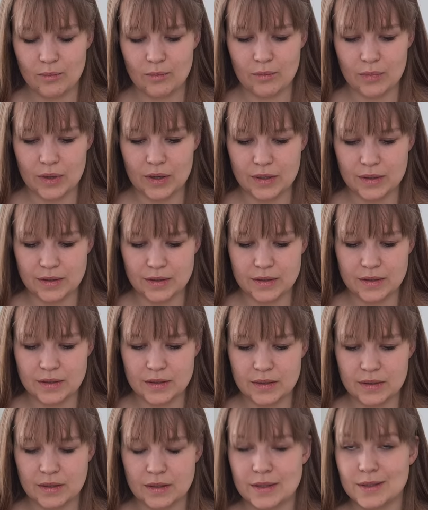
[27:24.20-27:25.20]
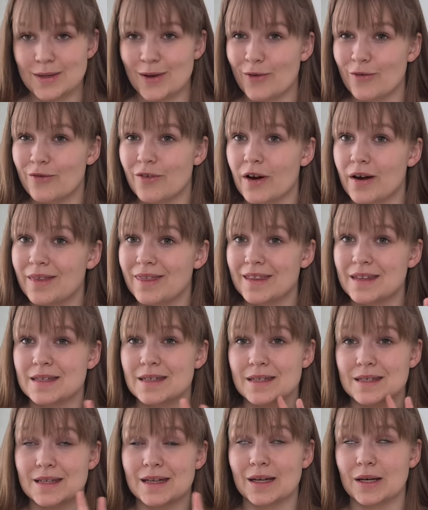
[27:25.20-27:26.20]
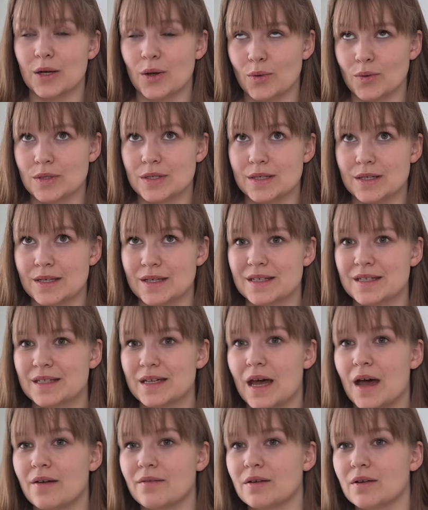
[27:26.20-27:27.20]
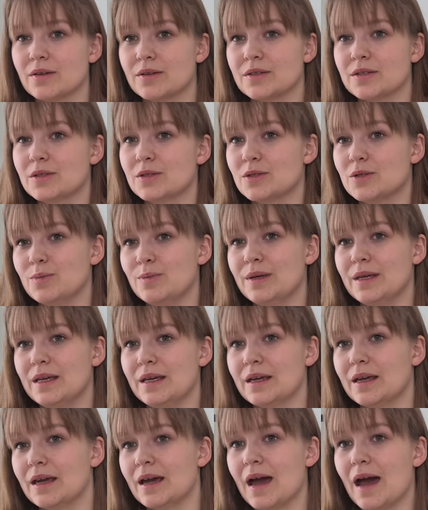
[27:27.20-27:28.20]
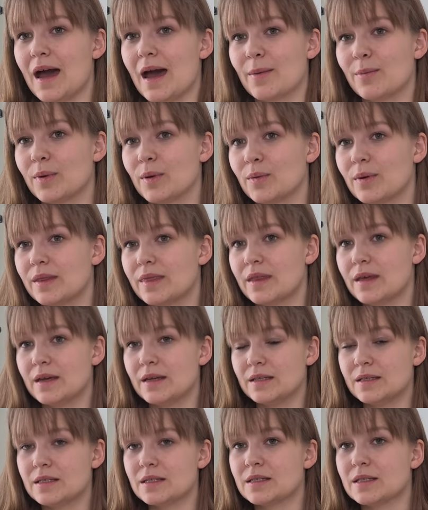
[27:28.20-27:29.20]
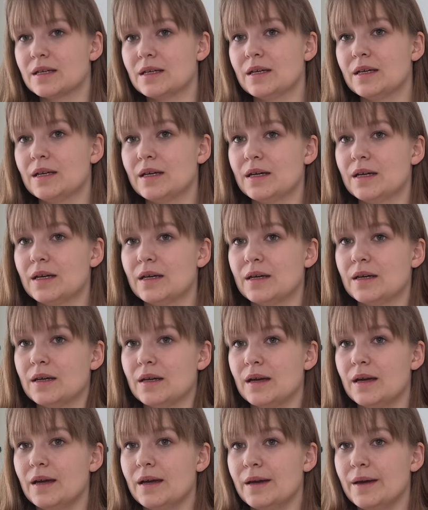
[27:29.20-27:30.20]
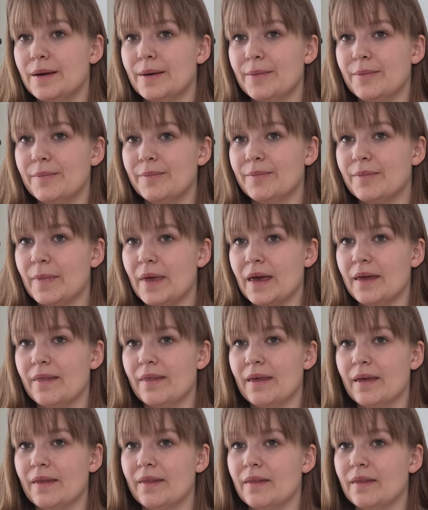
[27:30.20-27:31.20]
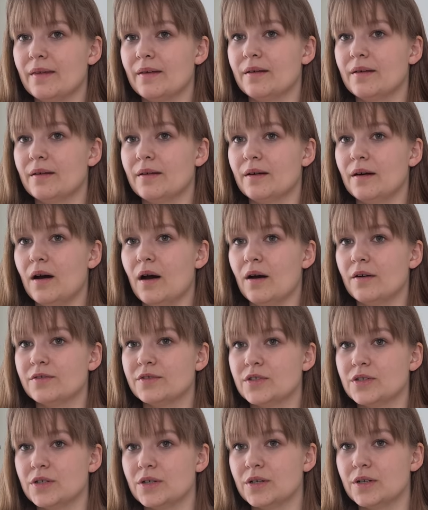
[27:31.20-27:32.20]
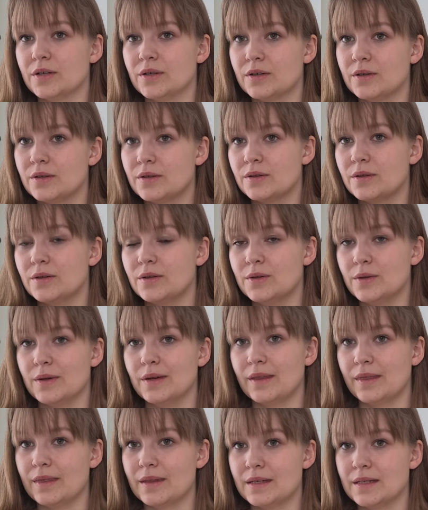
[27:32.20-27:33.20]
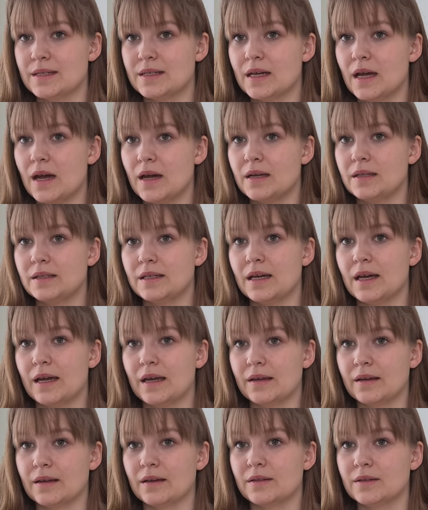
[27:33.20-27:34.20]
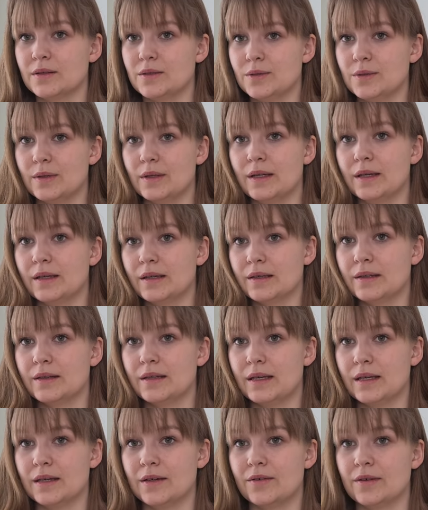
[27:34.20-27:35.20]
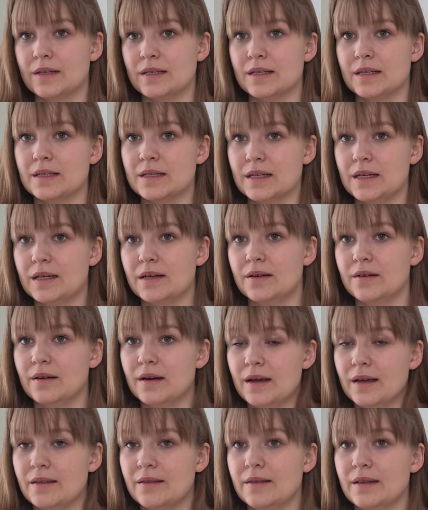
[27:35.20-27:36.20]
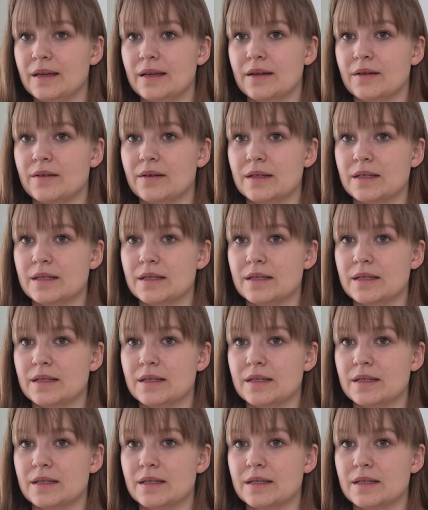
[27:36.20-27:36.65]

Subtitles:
But so far this is the closest I've gotten to being happy with it. And then after doing this side and doing the increases here and